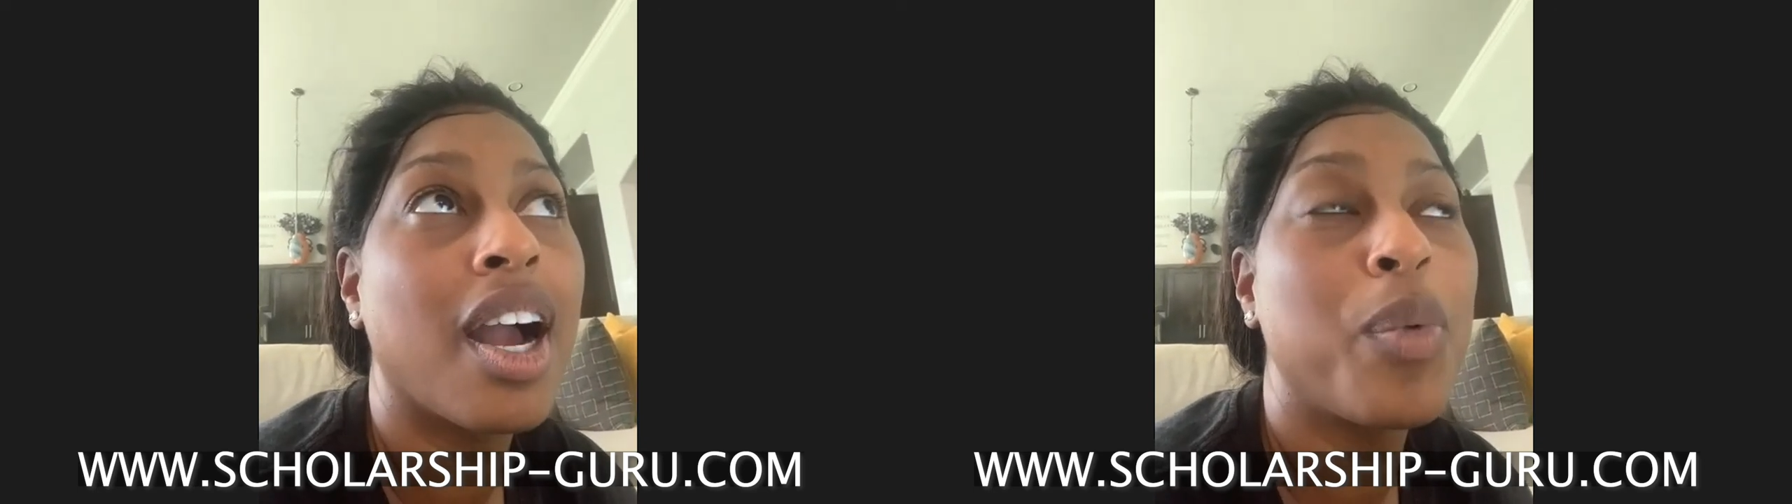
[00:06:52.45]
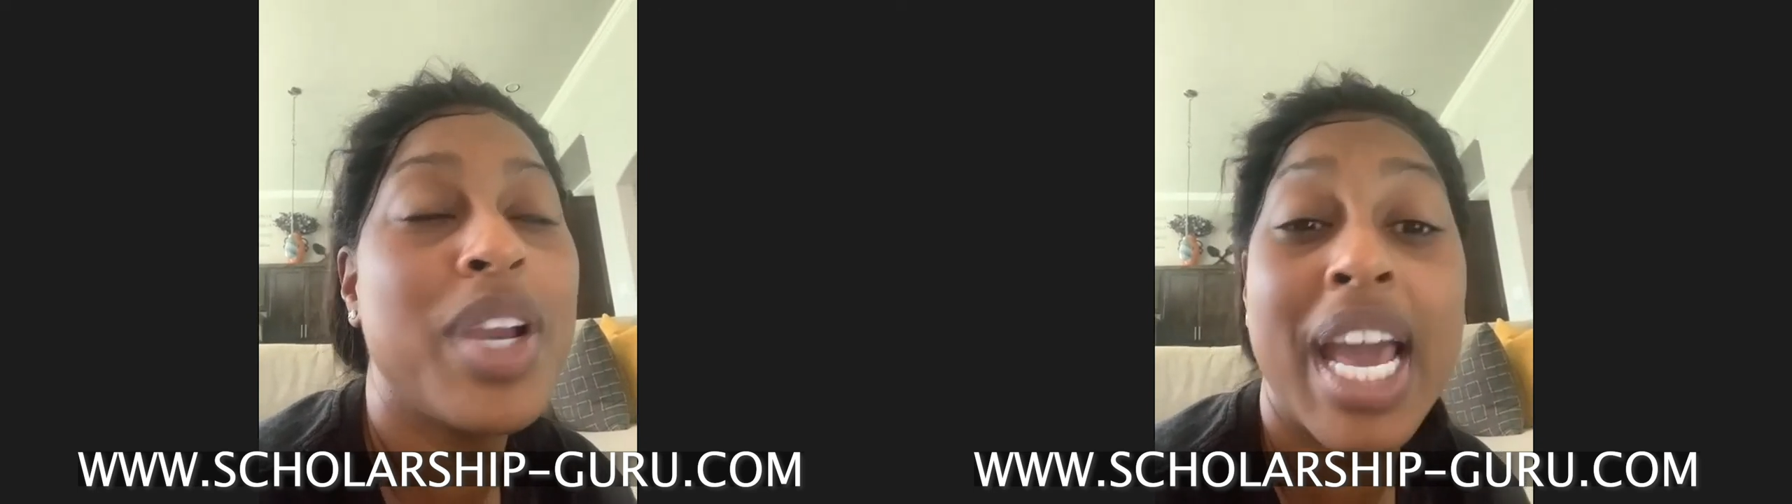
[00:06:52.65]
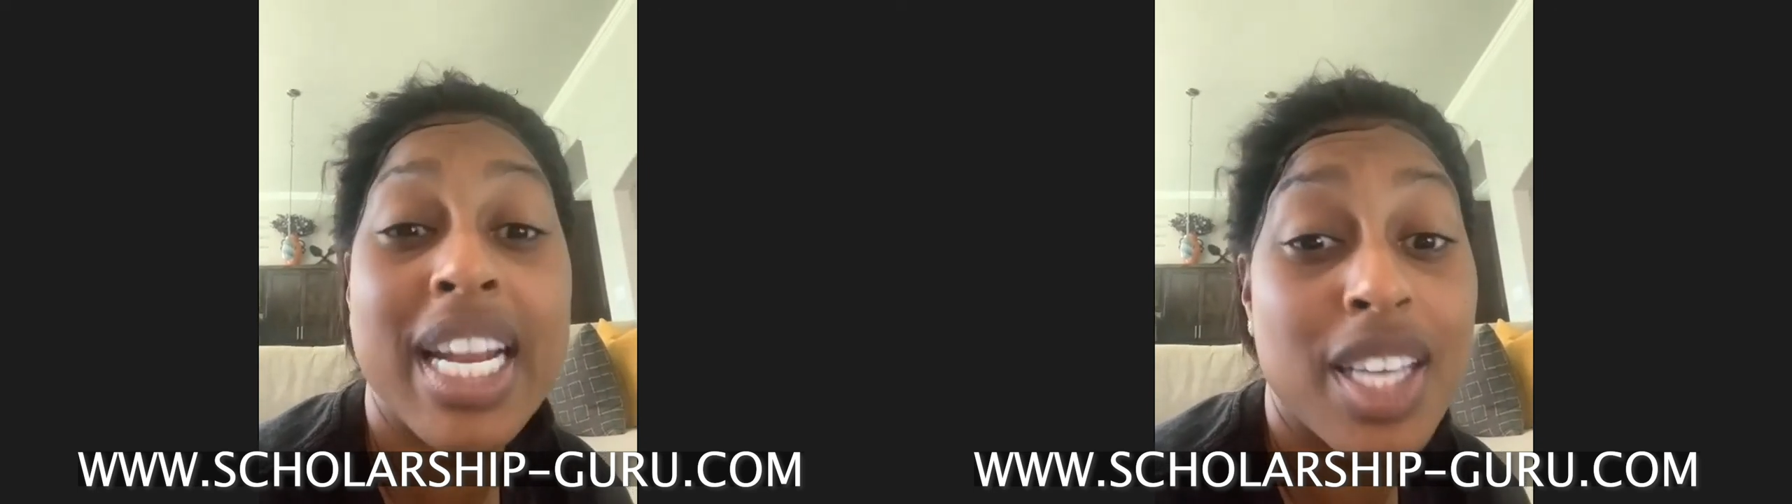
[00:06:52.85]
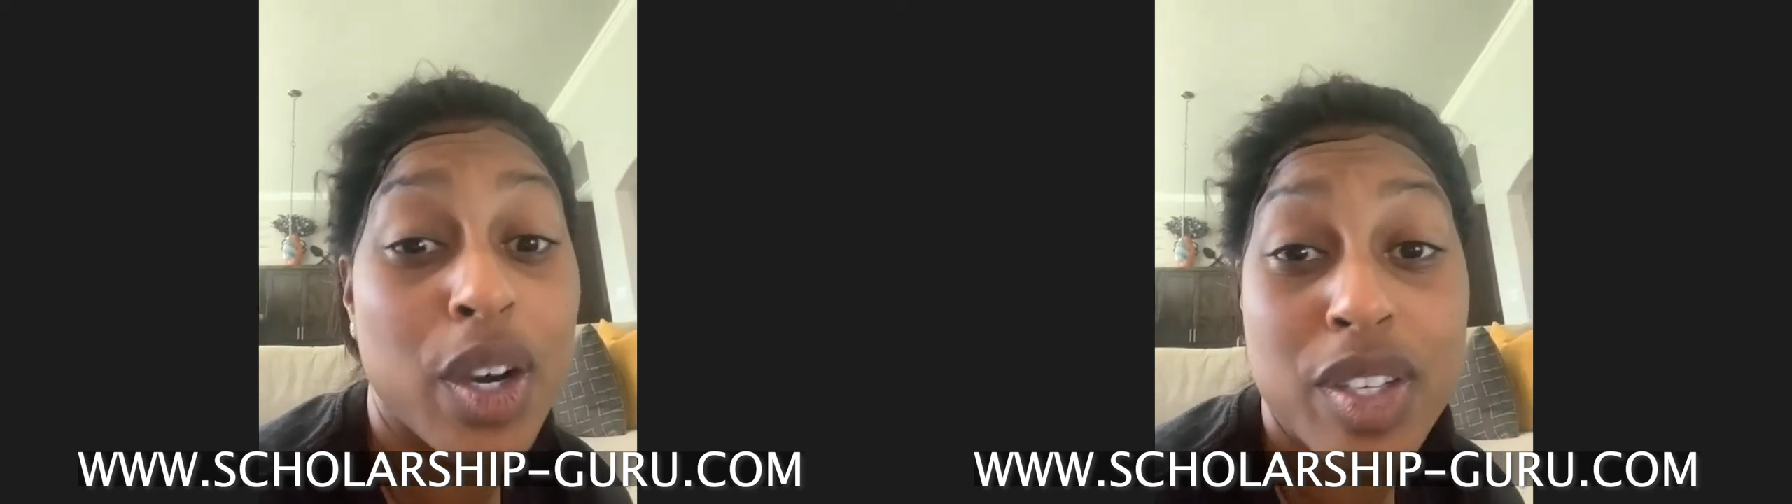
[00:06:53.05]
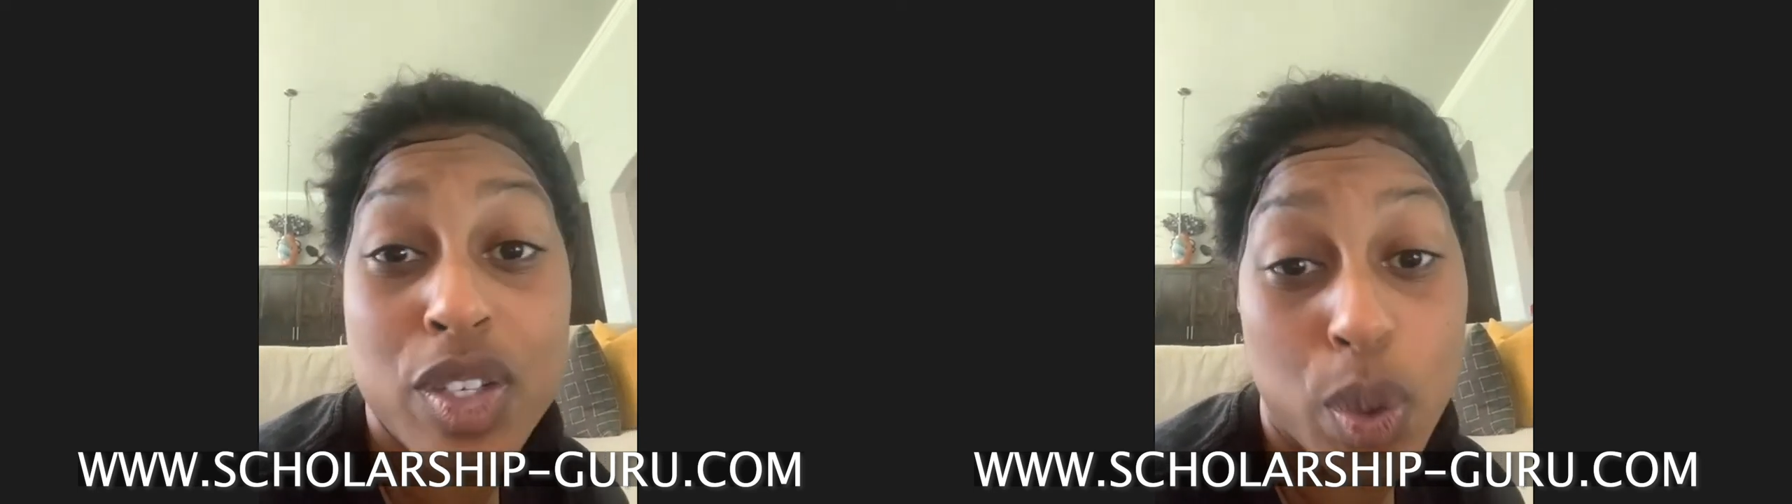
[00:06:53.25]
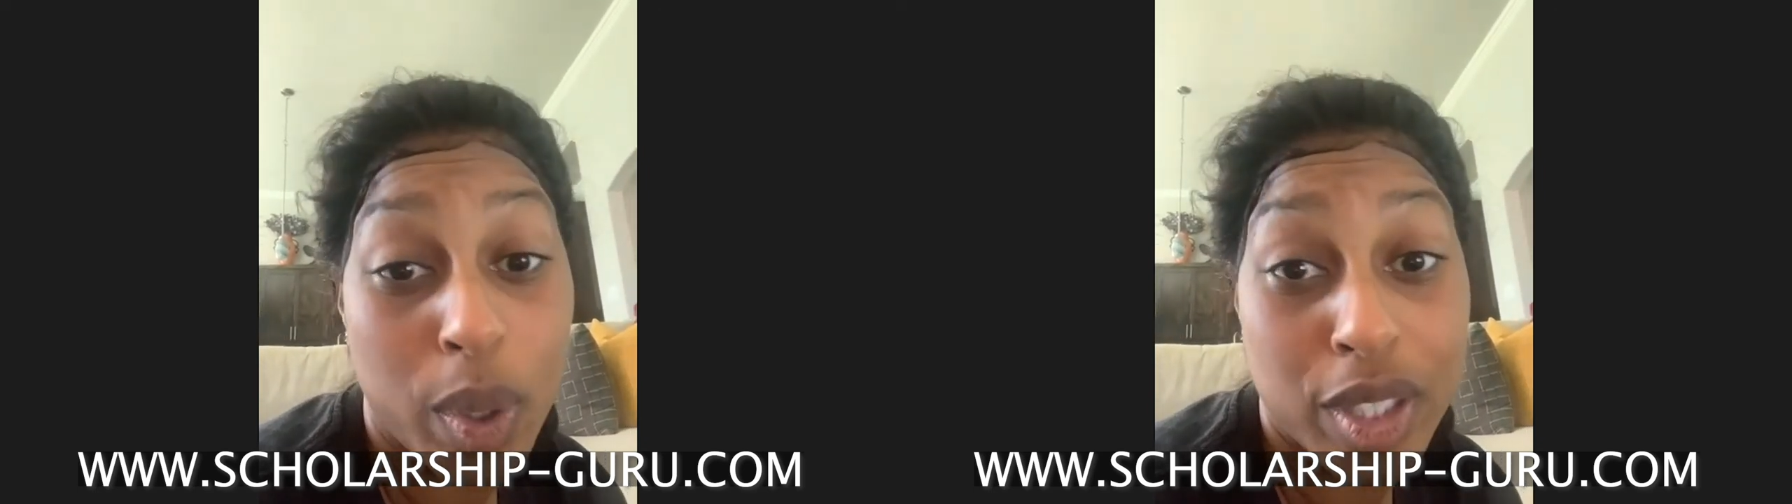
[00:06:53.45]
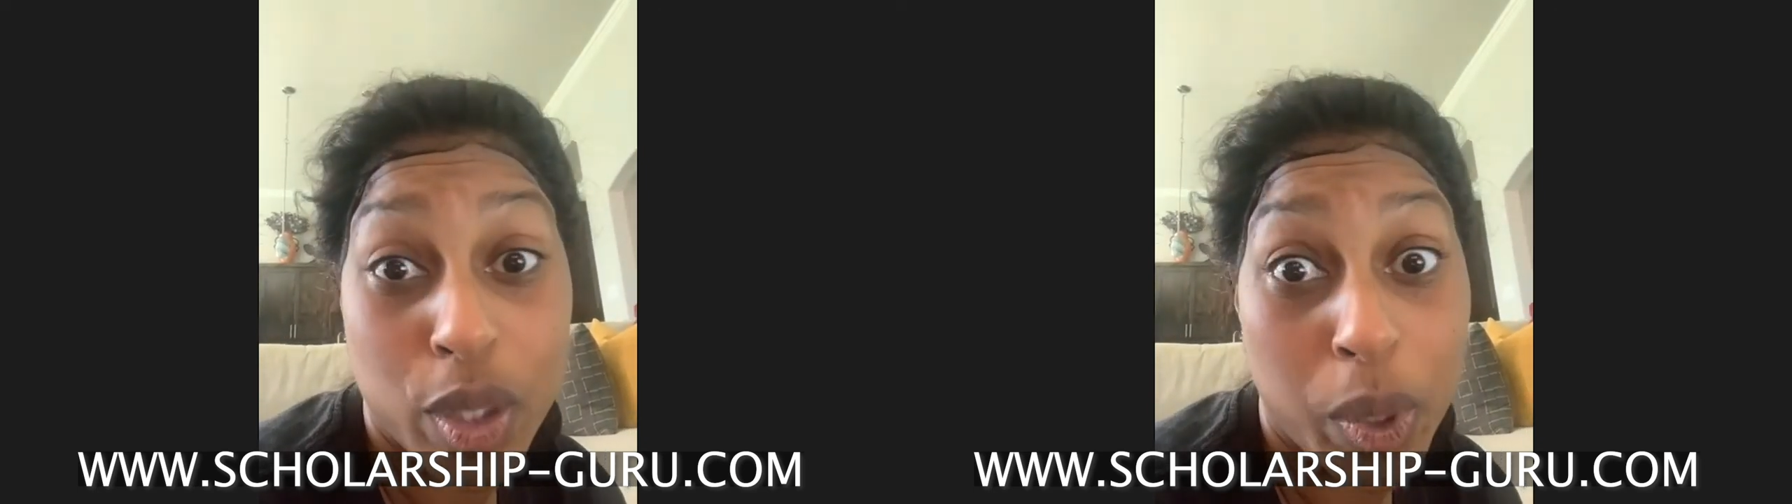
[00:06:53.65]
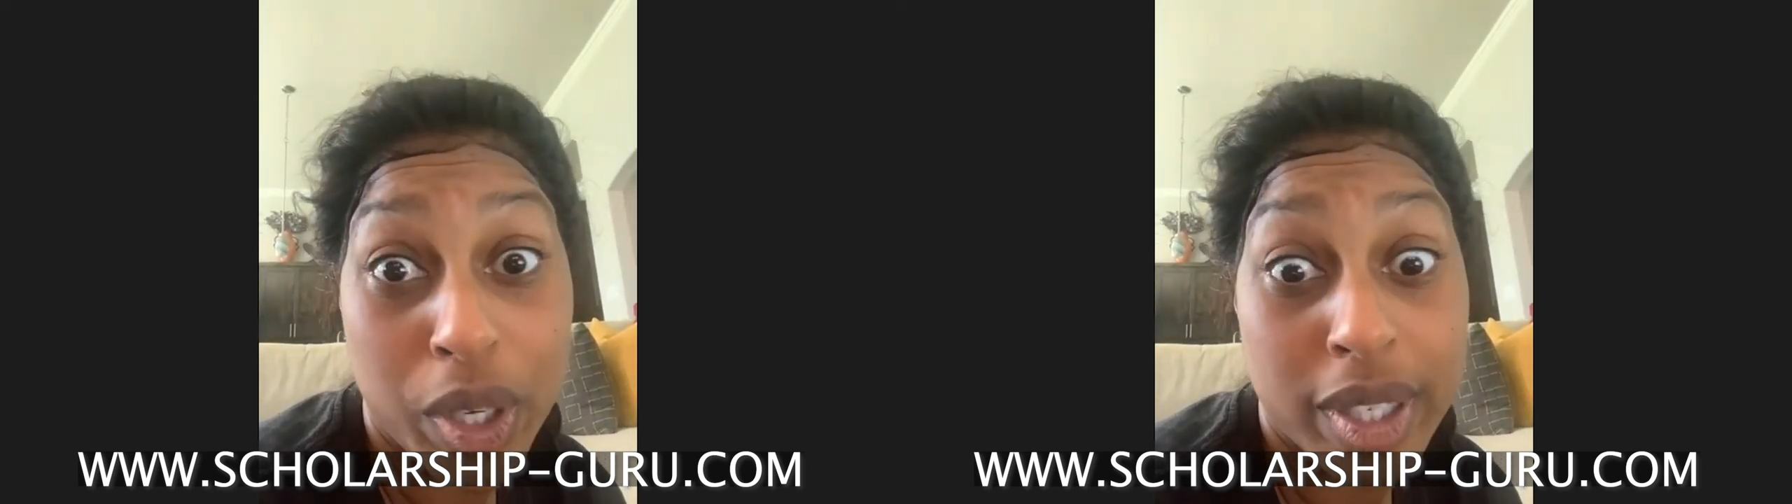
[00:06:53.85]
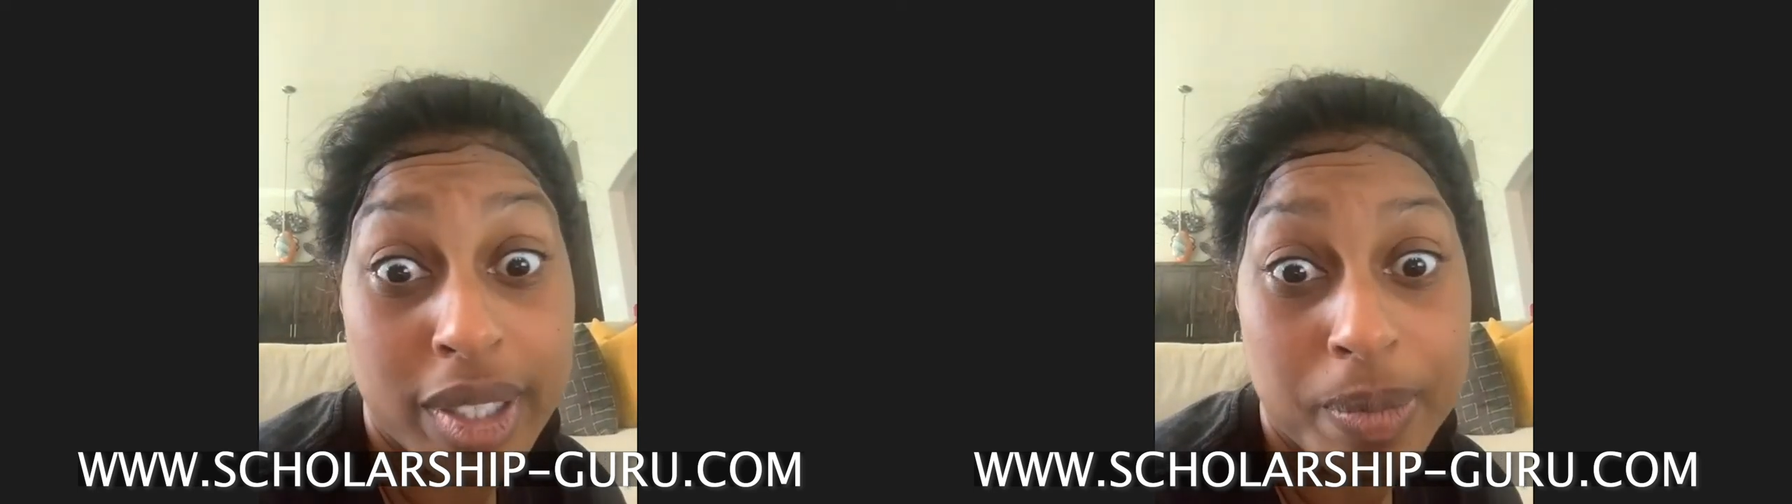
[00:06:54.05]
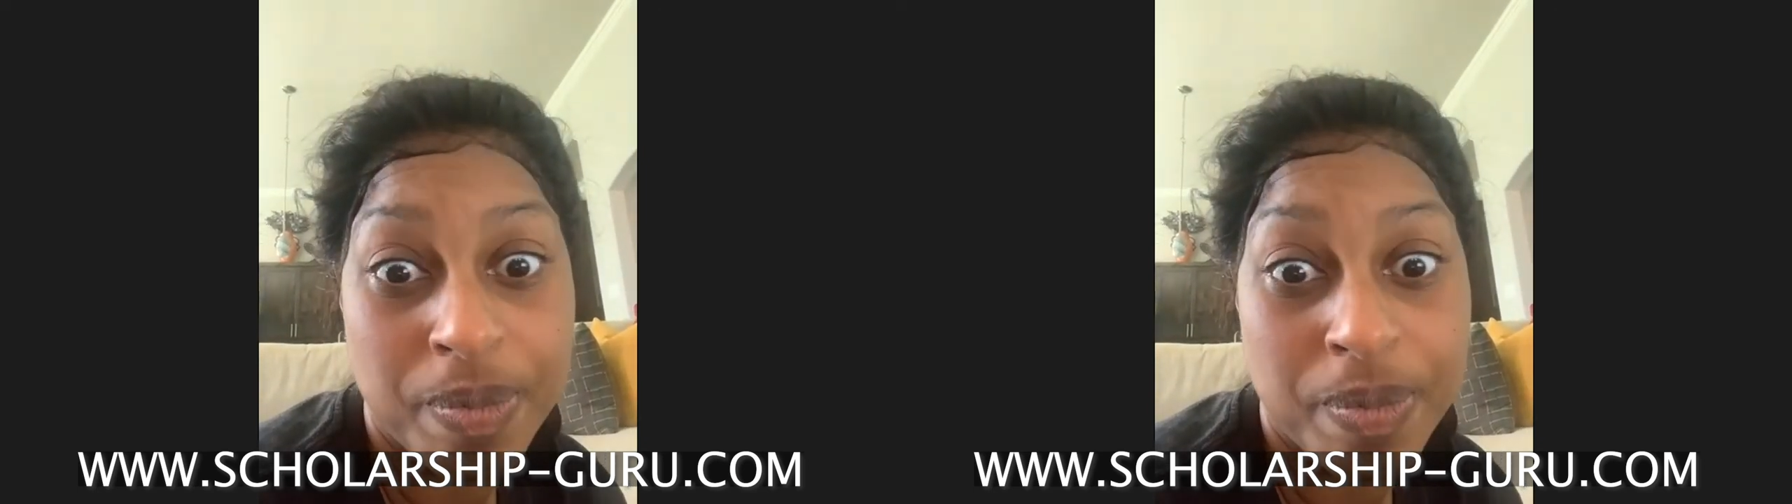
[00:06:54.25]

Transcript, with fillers: We've got to tell this story to the world.